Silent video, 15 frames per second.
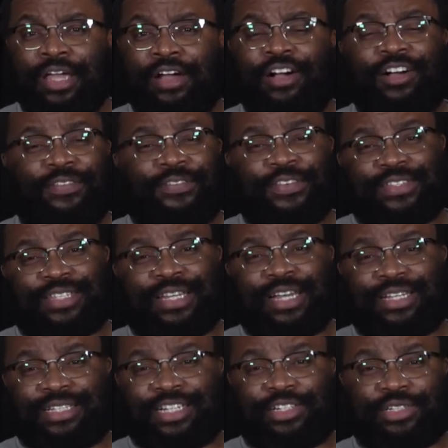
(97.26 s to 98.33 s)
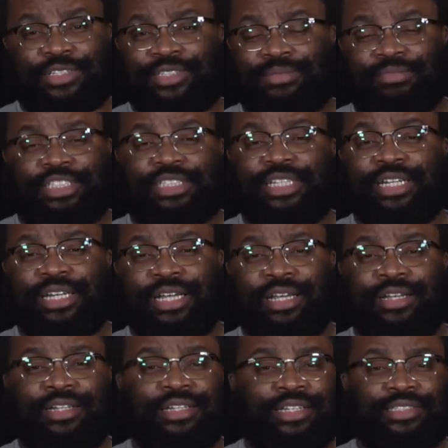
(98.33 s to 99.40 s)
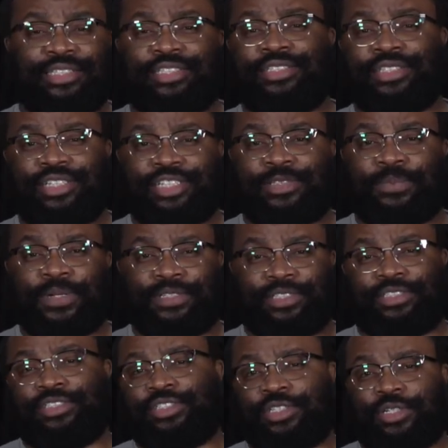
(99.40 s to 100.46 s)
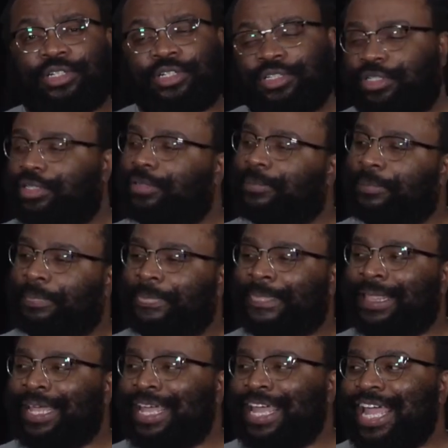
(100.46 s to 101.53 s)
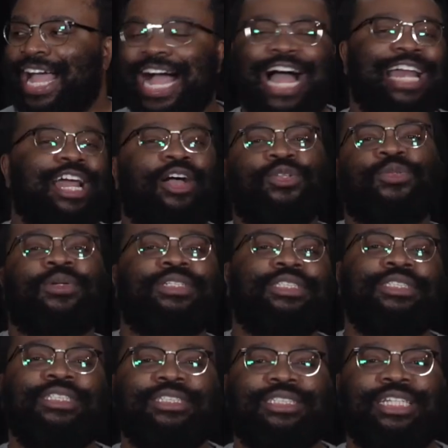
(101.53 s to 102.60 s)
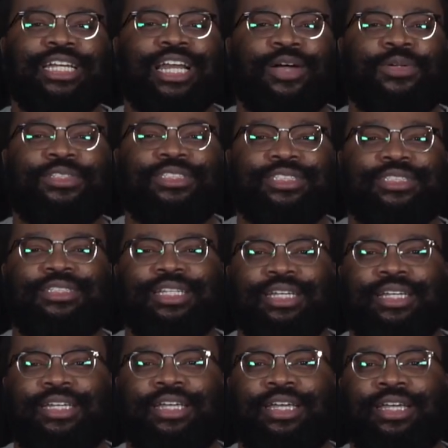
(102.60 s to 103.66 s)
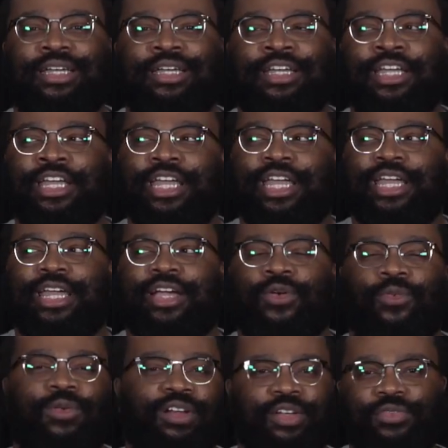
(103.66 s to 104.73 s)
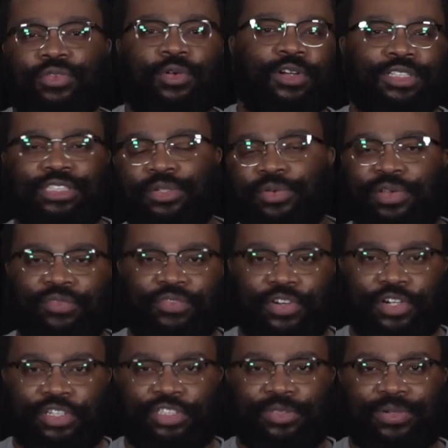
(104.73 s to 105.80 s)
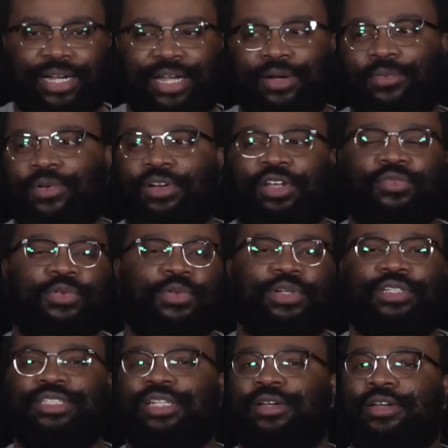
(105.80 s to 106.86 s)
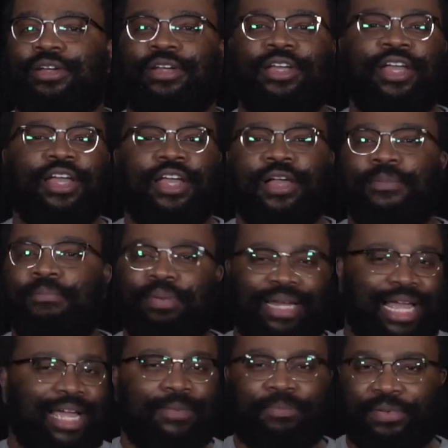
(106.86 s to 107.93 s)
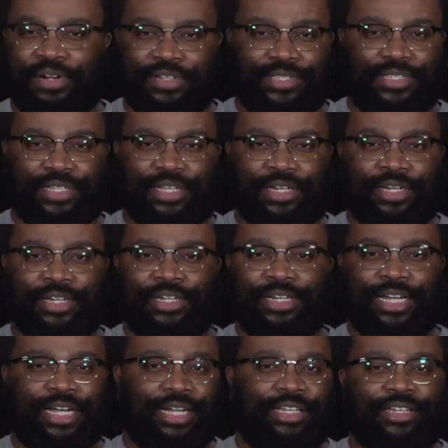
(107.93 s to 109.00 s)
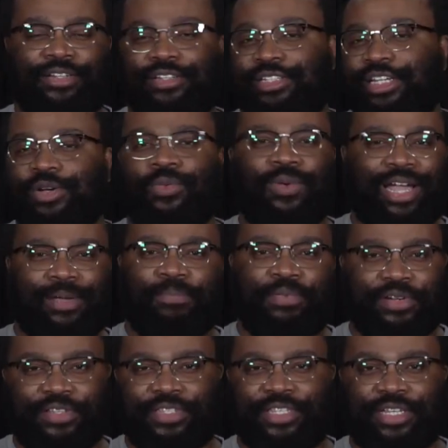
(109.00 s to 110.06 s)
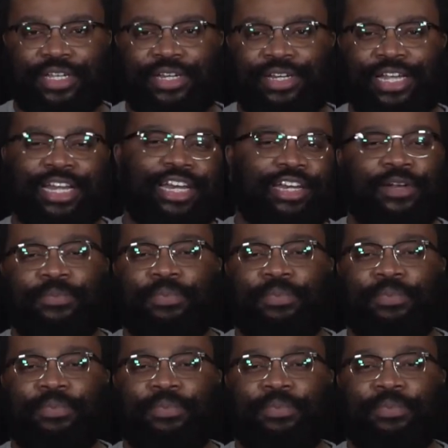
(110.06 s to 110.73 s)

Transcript: officers are just chilling, listening to this person talk. And I was watching this thing and I was just thinking, what if it was the reverse, right? What if it was a black person that killed a white person and then the